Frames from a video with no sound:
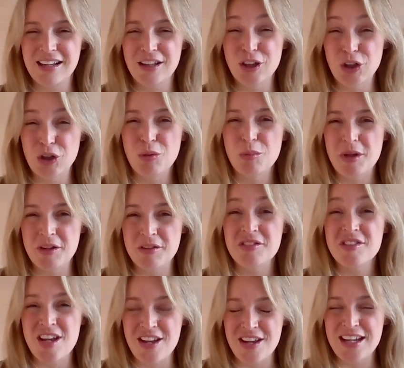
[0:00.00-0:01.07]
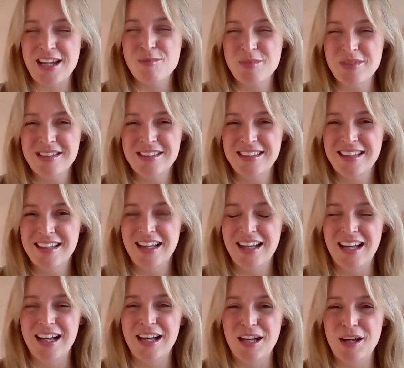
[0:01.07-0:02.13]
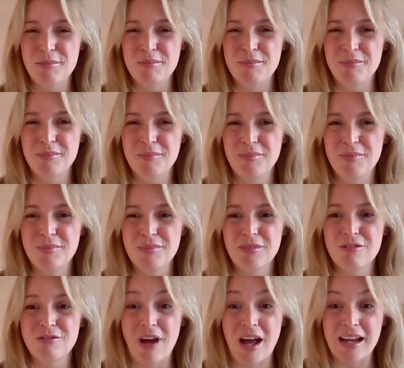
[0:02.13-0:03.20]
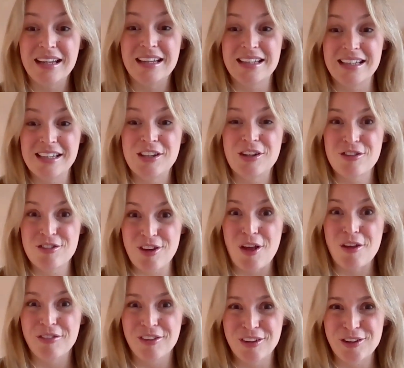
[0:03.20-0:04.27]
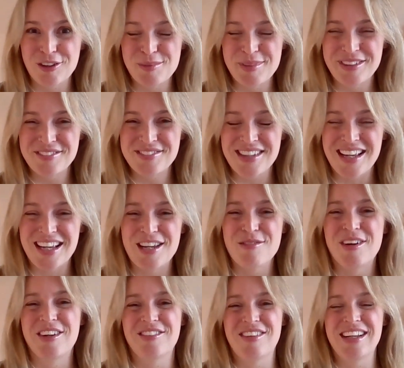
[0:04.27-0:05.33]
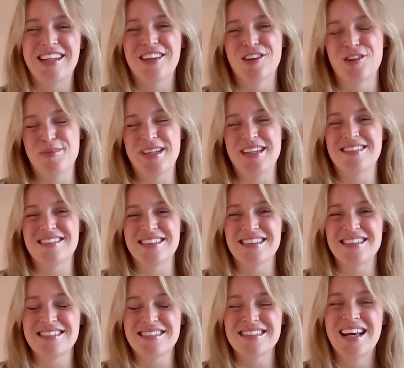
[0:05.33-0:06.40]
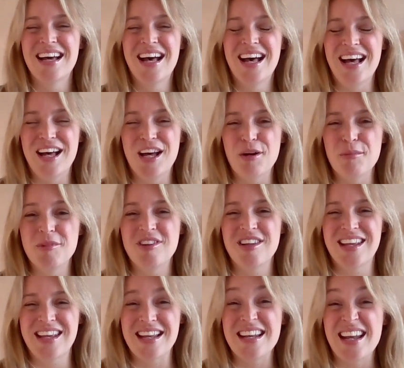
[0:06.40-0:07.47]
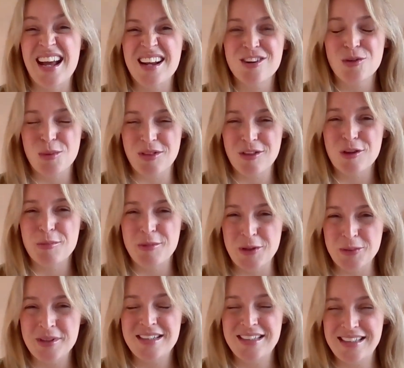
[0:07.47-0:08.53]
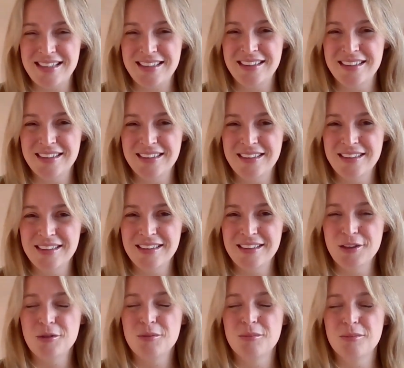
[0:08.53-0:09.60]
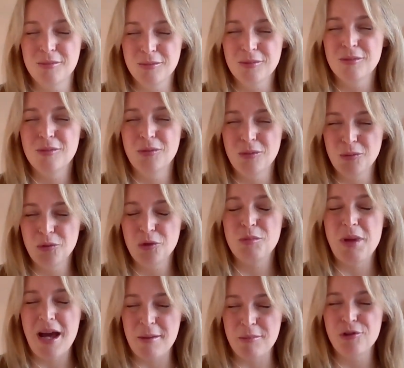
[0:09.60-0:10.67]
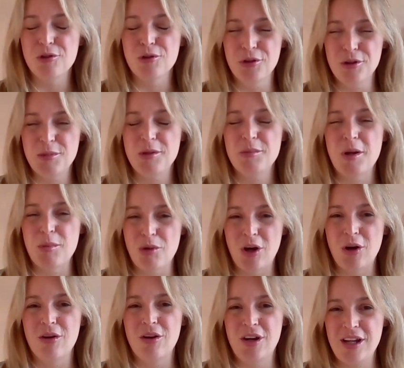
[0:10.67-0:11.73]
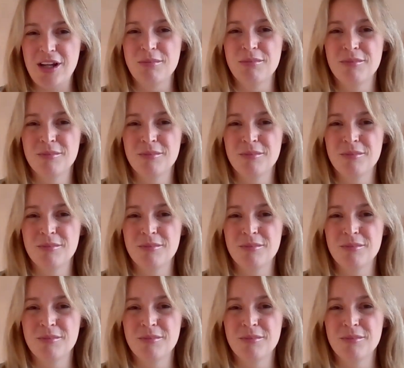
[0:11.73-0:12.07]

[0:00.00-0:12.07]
a little bit of time, finding yourself a little bit of time on a regular basis to connect with community would absolutely be my priority.